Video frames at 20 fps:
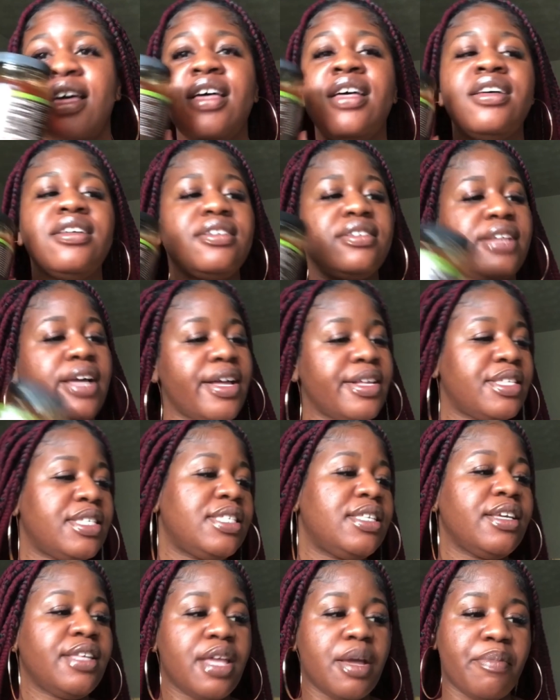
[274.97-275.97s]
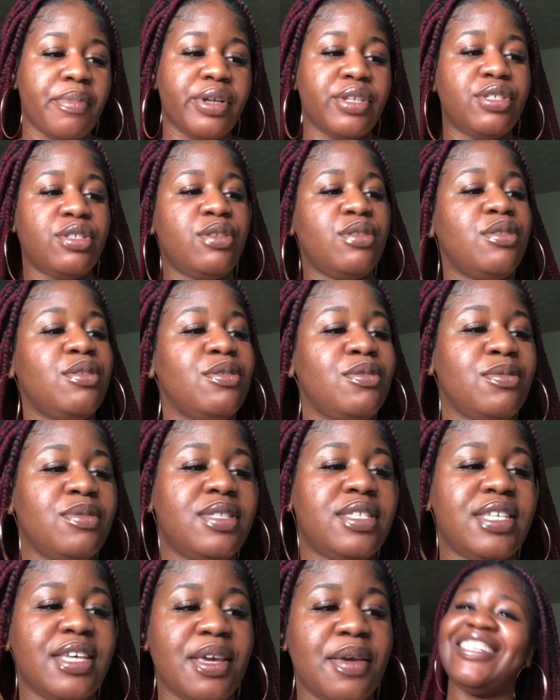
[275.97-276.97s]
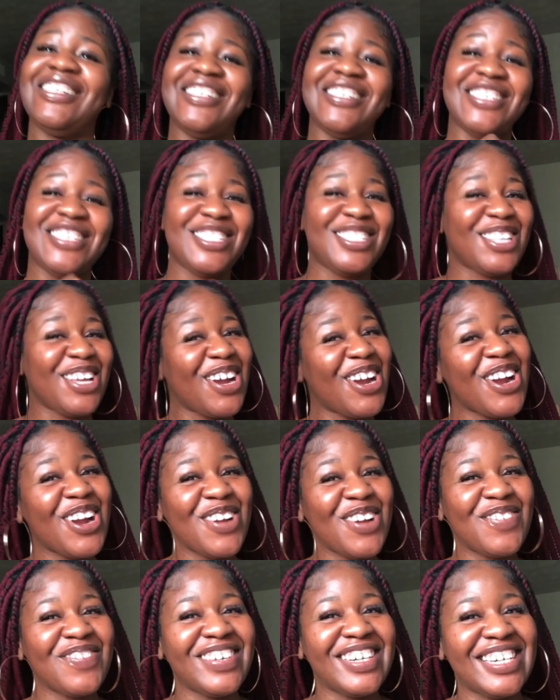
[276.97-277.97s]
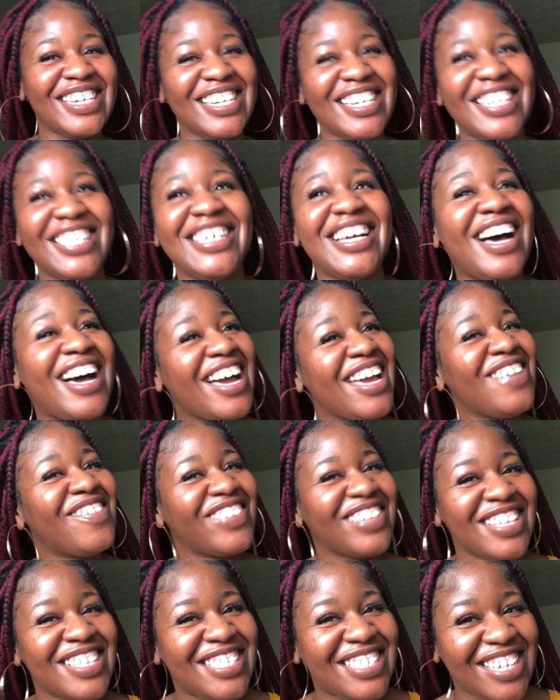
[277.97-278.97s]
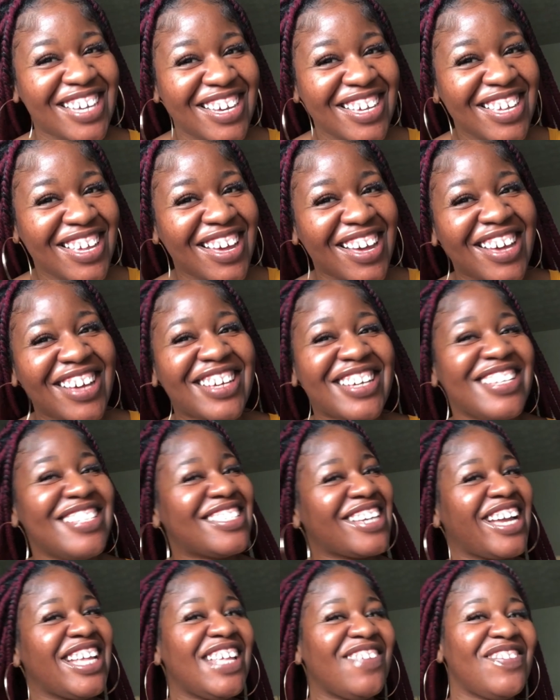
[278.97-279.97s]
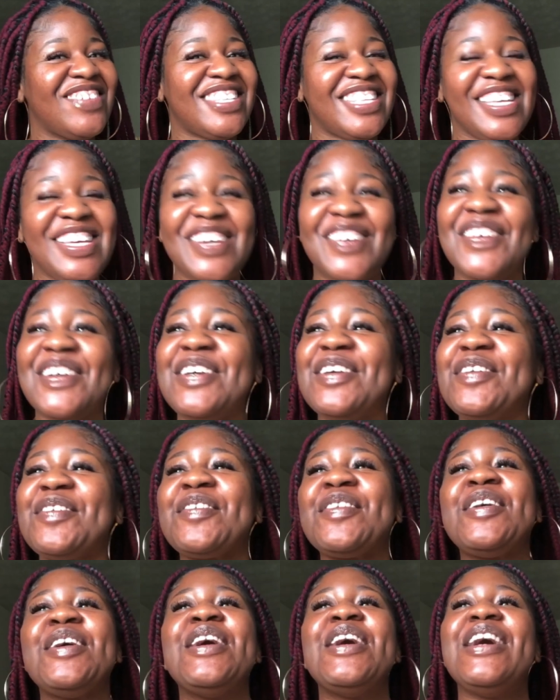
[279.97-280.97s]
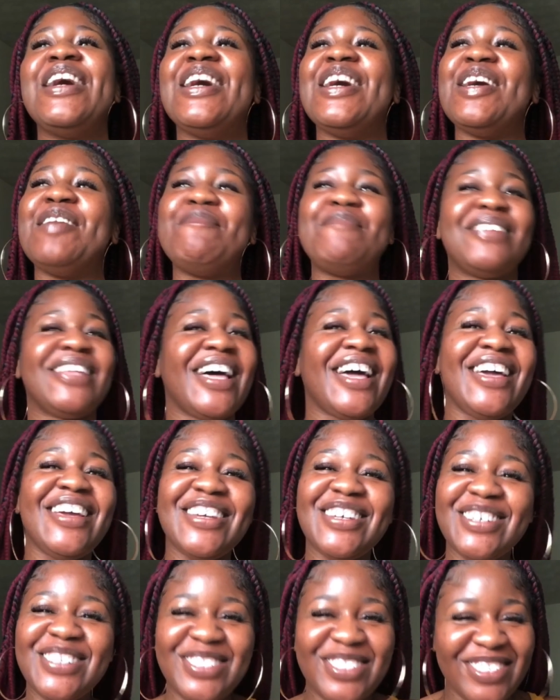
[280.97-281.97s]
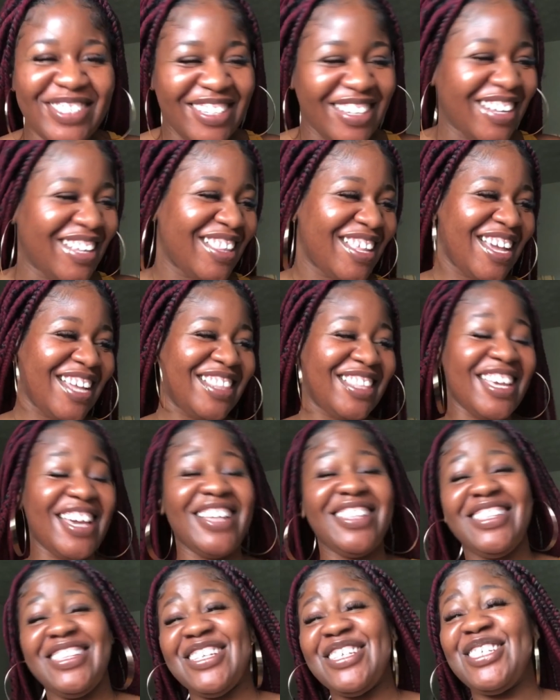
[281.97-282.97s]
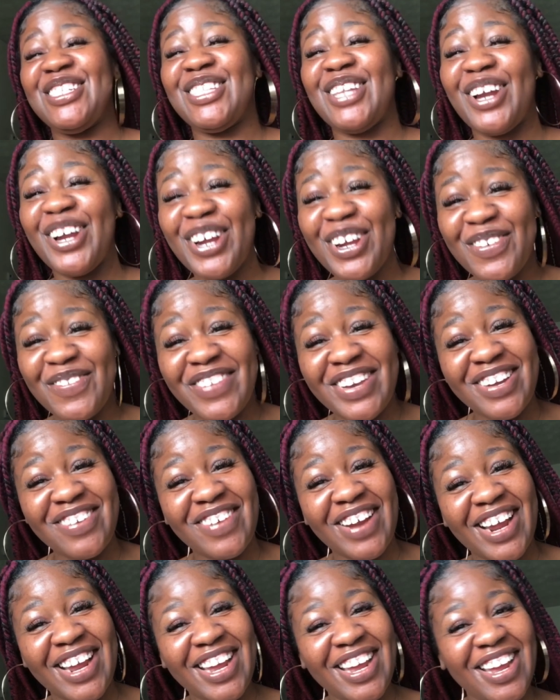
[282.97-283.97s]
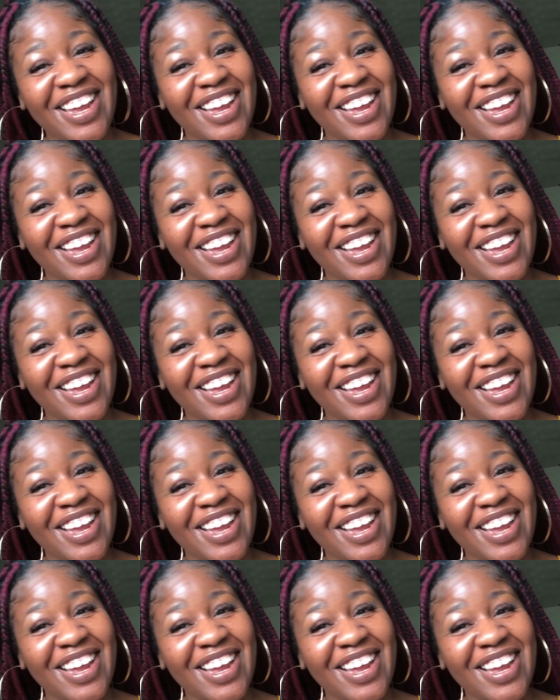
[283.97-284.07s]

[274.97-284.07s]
So that's the number 2 tip. This third one, I ain't want to tell y'all because it's kind of a secret, but I ain't gonna do y'all like that. This third one right